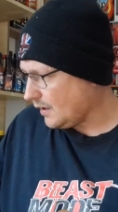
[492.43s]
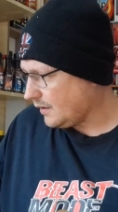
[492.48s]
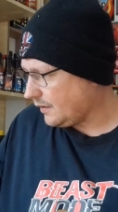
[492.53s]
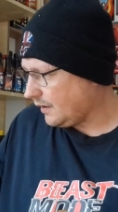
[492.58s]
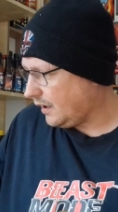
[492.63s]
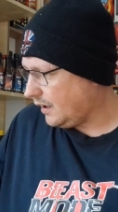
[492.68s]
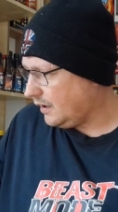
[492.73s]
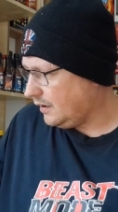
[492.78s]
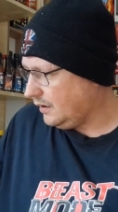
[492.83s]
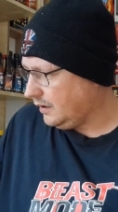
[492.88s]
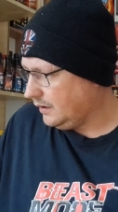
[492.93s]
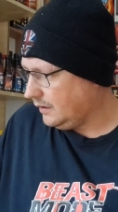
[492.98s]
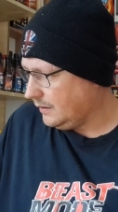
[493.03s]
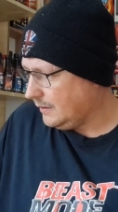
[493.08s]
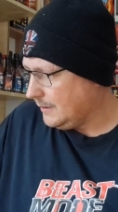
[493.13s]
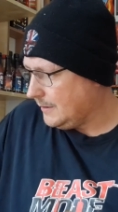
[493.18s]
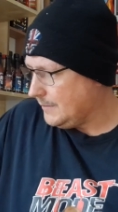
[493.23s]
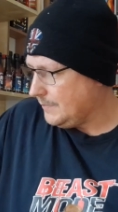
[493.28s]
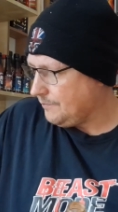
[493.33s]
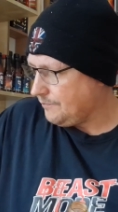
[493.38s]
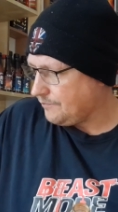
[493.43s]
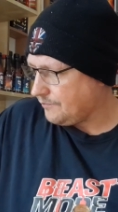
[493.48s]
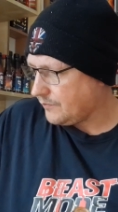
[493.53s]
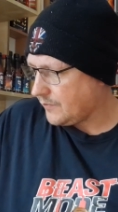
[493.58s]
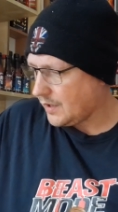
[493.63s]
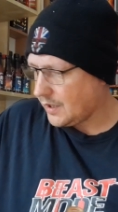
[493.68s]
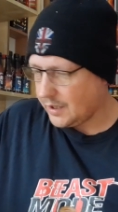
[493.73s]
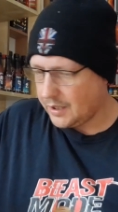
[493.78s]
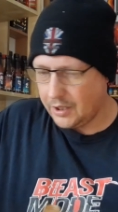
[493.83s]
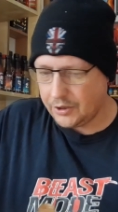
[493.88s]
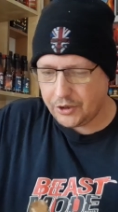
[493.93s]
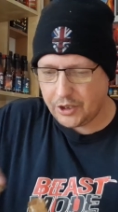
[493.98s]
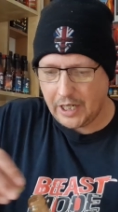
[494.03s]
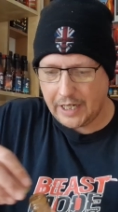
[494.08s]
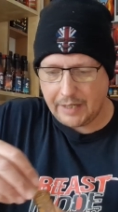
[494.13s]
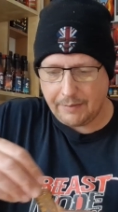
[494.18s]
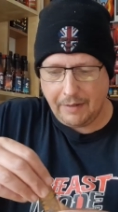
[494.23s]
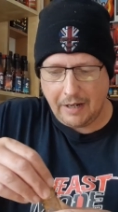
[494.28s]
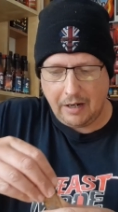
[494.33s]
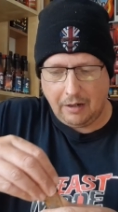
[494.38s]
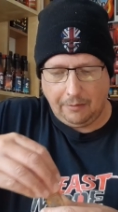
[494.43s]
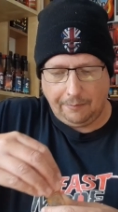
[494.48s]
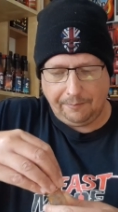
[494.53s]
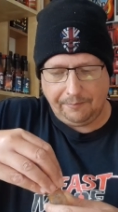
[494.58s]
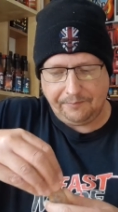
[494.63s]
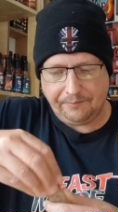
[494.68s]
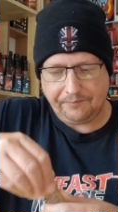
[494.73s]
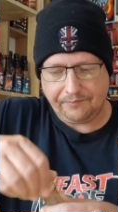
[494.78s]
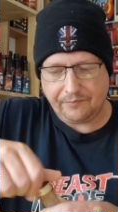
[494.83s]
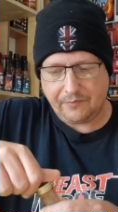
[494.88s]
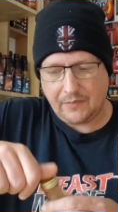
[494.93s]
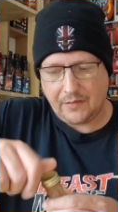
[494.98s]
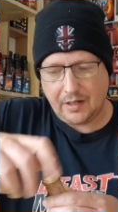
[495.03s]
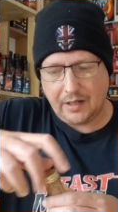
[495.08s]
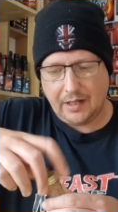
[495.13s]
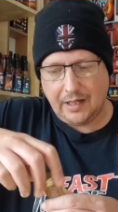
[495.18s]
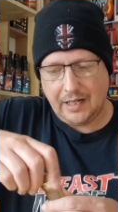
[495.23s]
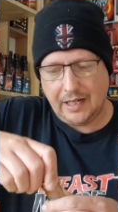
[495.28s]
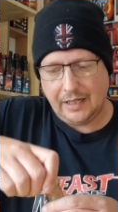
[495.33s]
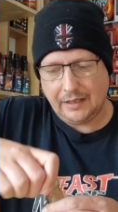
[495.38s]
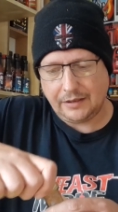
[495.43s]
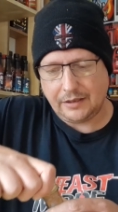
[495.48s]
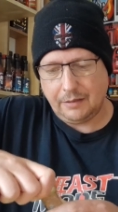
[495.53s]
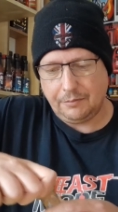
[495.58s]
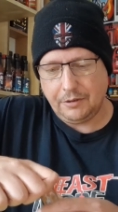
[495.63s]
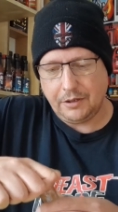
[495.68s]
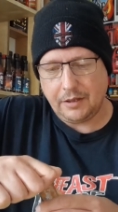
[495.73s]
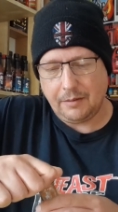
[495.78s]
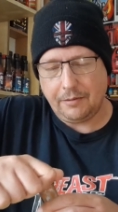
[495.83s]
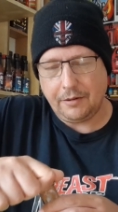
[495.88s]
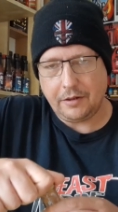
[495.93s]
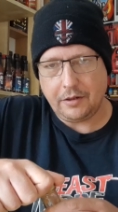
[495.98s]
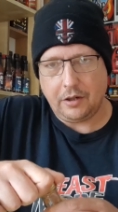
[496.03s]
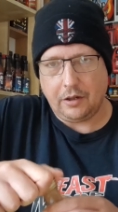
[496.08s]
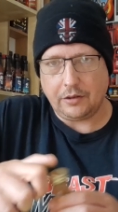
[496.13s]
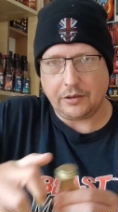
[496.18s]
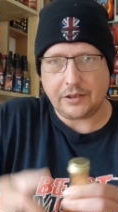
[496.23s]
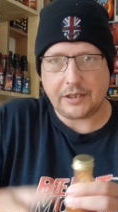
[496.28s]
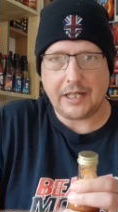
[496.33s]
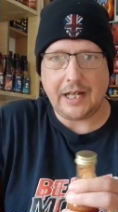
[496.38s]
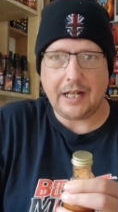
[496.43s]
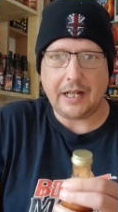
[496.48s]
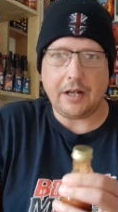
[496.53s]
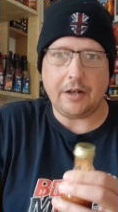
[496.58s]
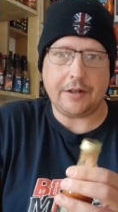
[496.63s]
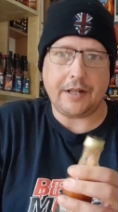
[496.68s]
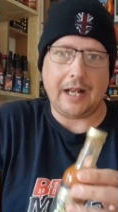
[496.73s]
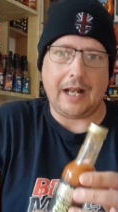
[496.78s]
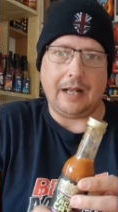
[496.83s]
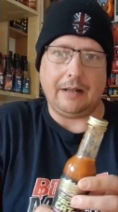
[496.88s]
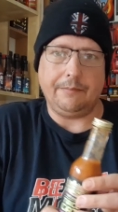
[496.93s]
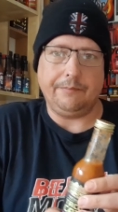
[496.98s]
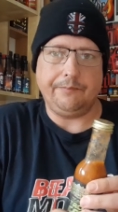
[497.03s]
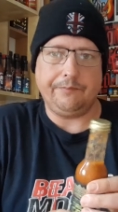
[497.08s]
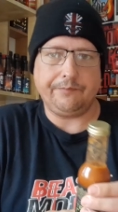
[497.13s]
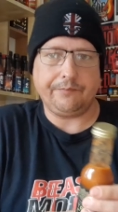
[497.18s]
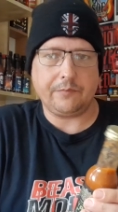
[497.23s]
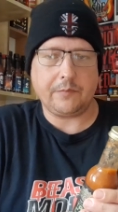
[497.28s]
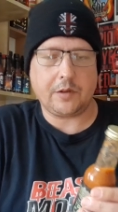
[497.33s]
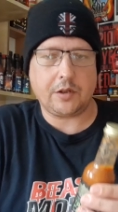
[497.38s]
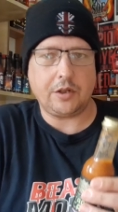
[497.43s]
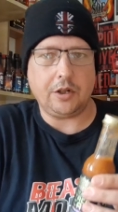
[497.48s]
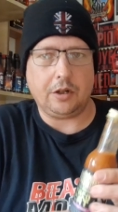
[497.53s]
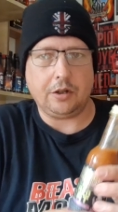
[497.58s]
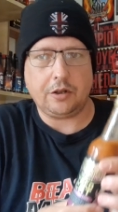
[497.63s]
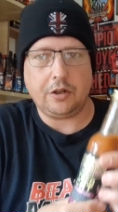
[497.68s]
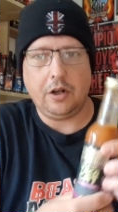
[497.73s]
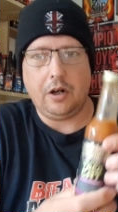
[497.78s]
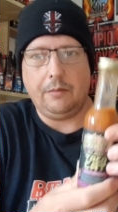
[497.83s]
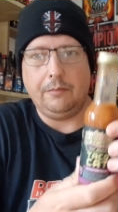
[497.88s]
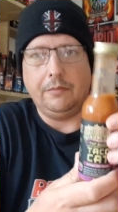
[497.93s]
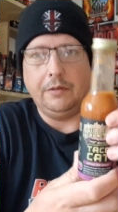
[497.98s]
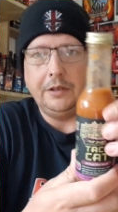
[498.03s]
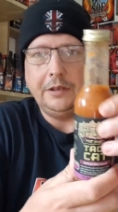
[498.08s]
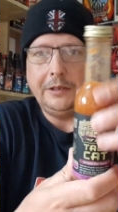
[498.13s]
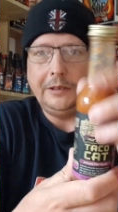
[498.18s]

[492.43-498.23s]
So go check them out at w w w dot taco cat dot com,